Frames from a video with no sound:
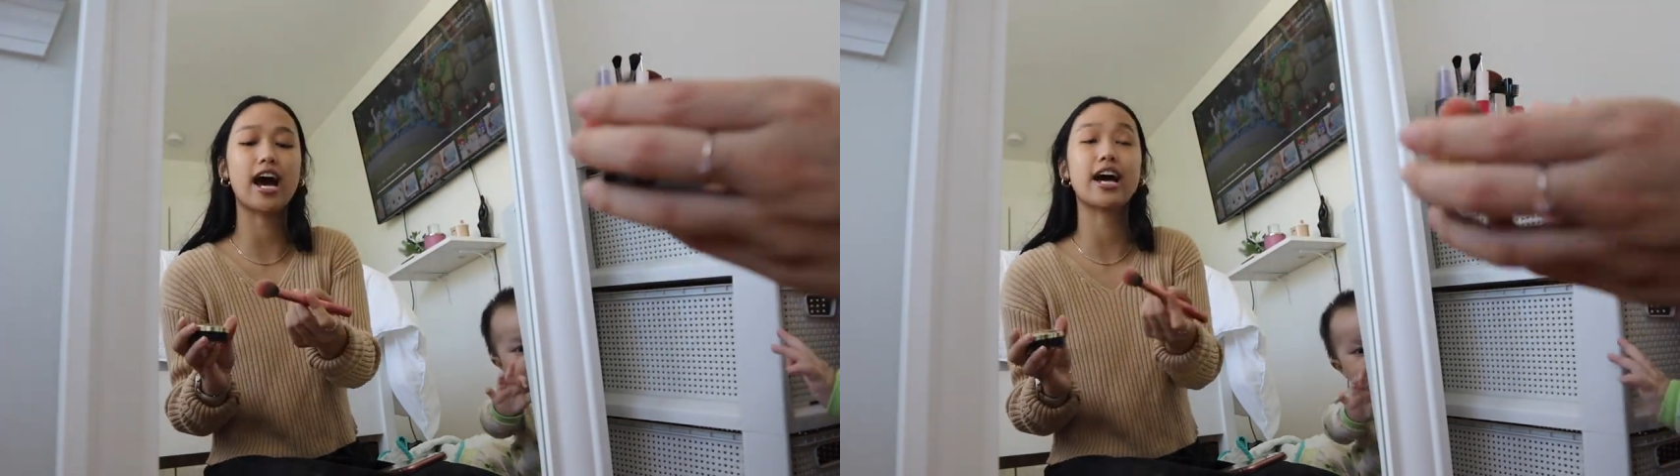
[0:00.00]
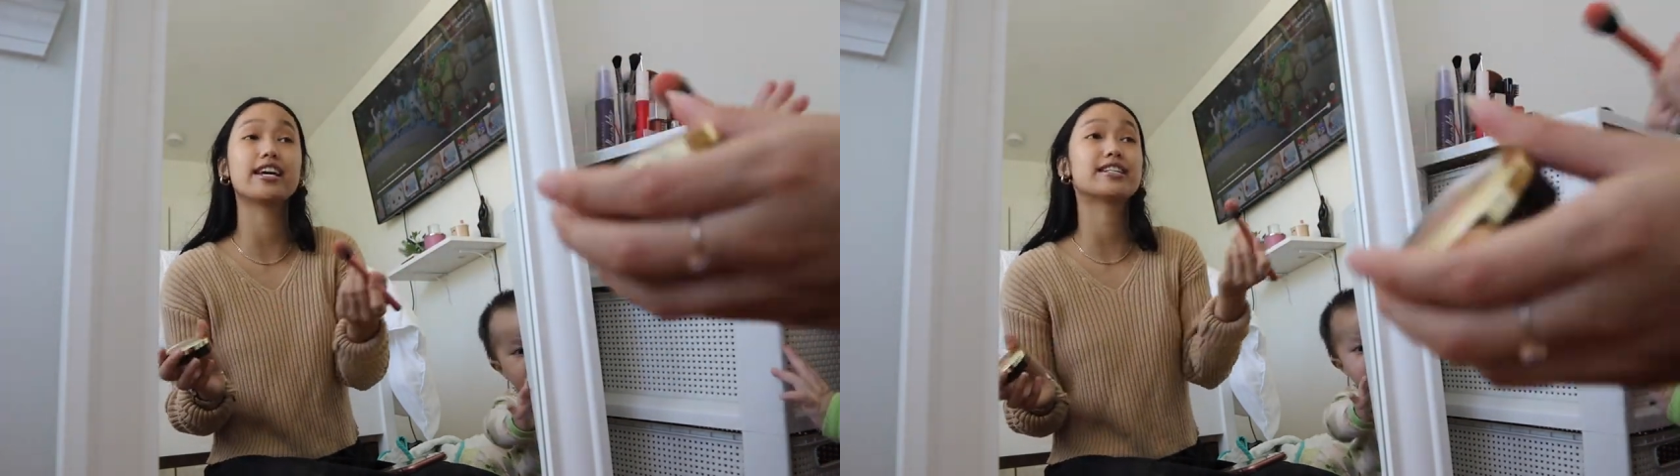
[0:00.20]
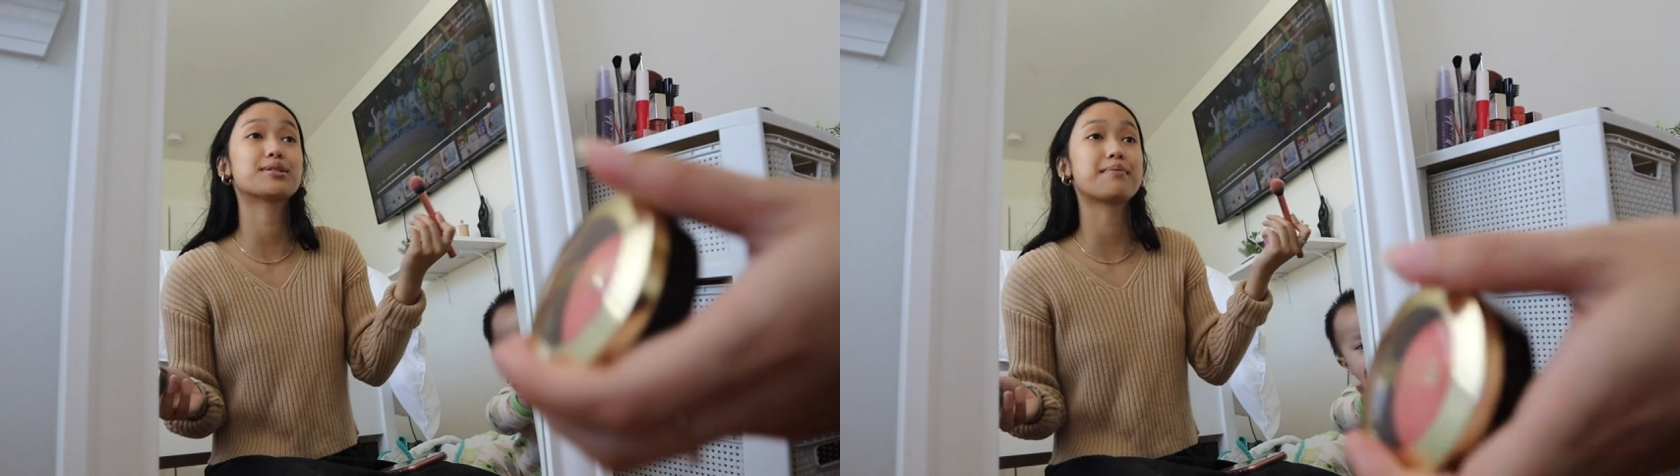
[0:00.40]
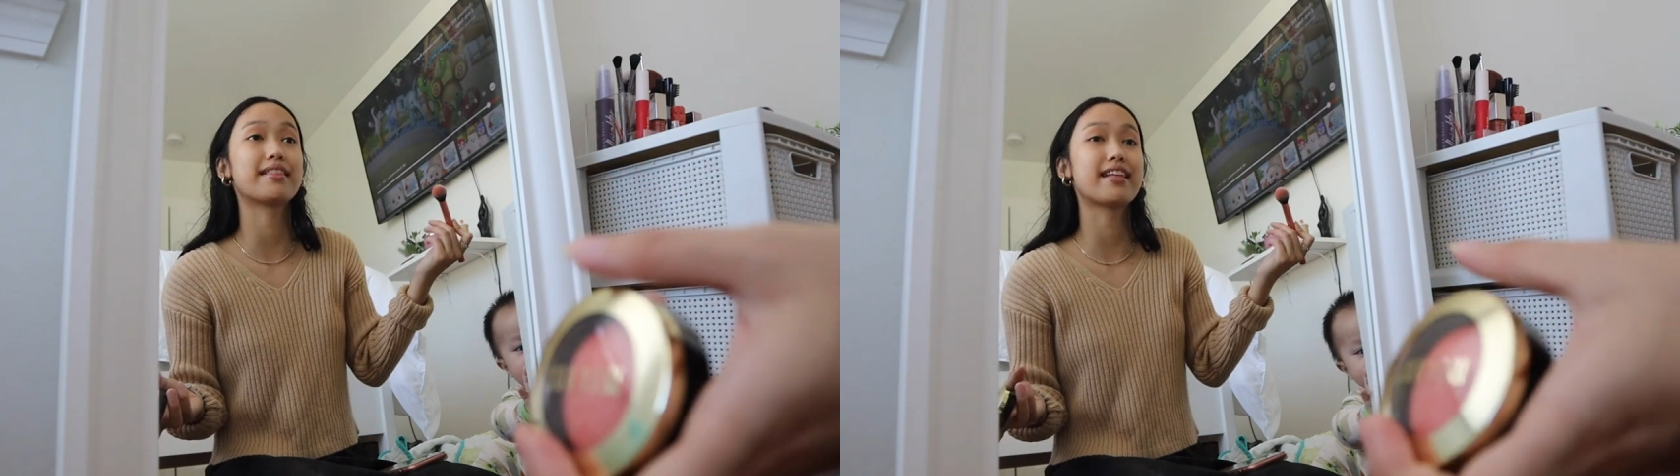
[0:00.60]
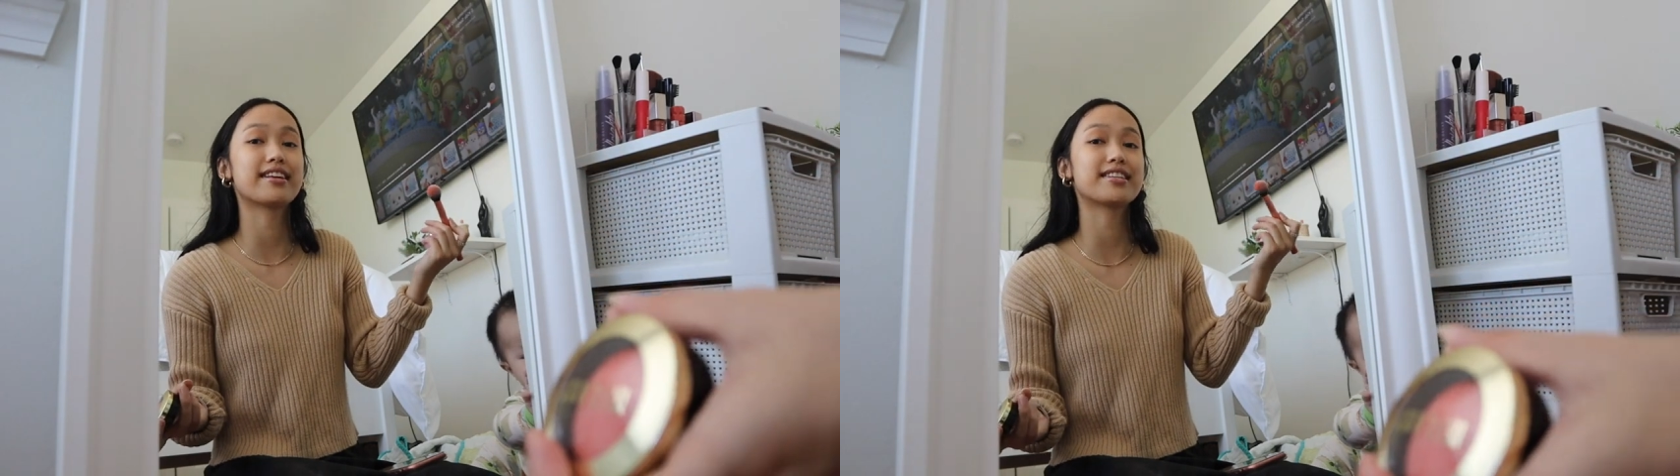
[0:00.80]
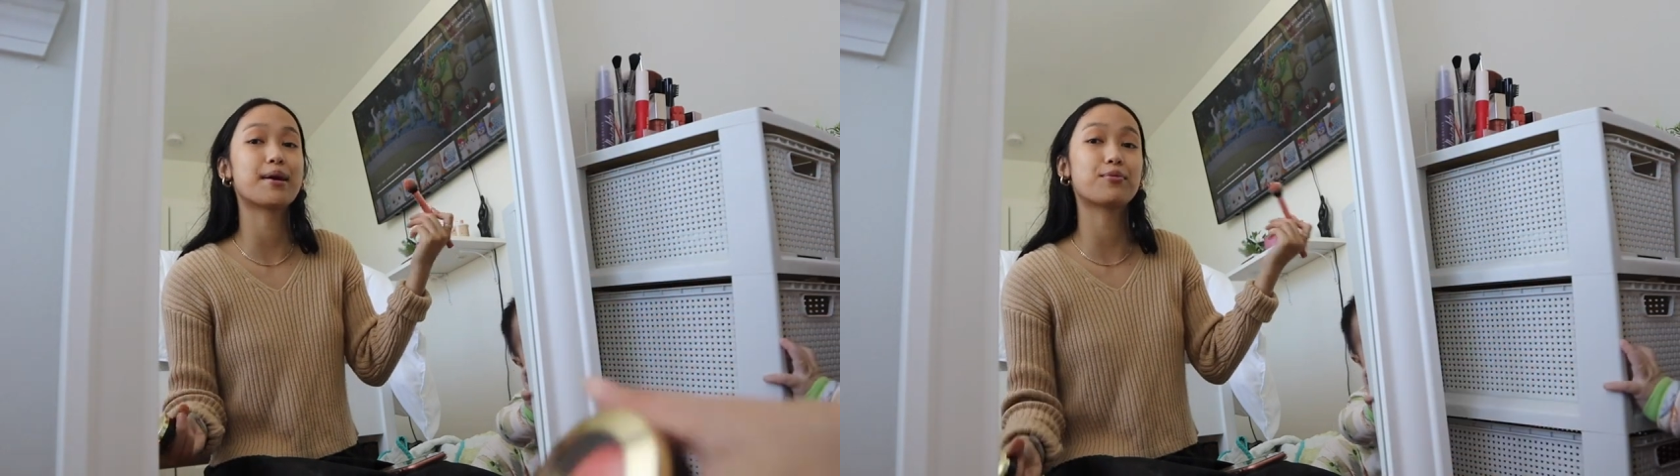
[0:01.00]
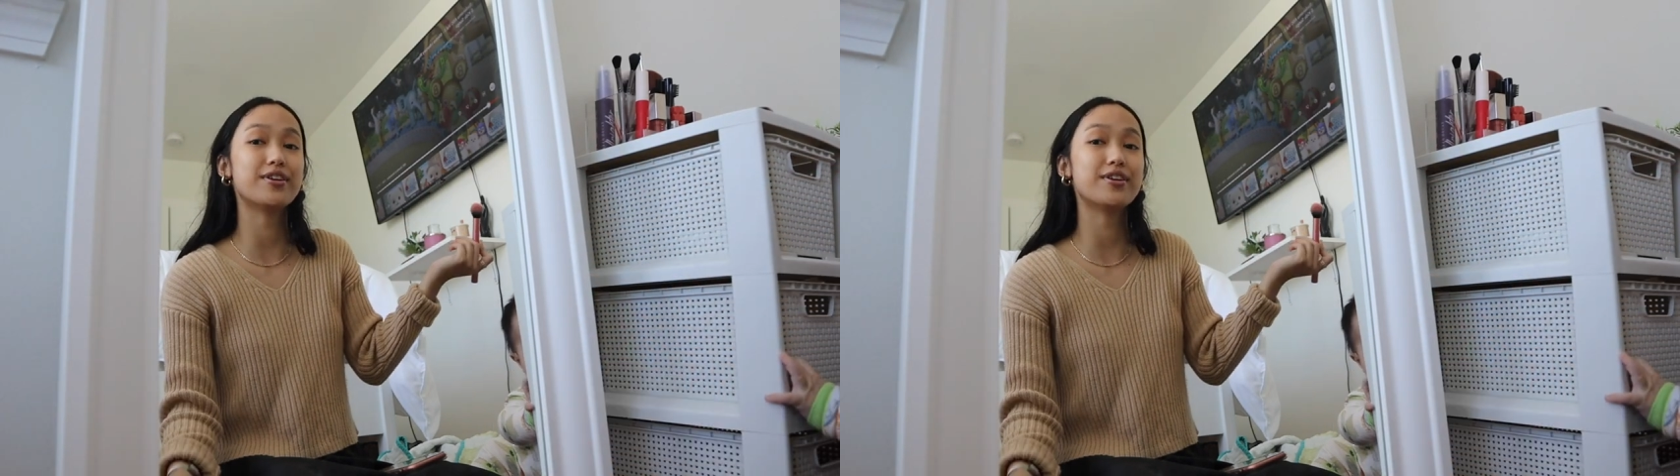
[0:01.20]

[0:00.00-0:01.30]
I spend that time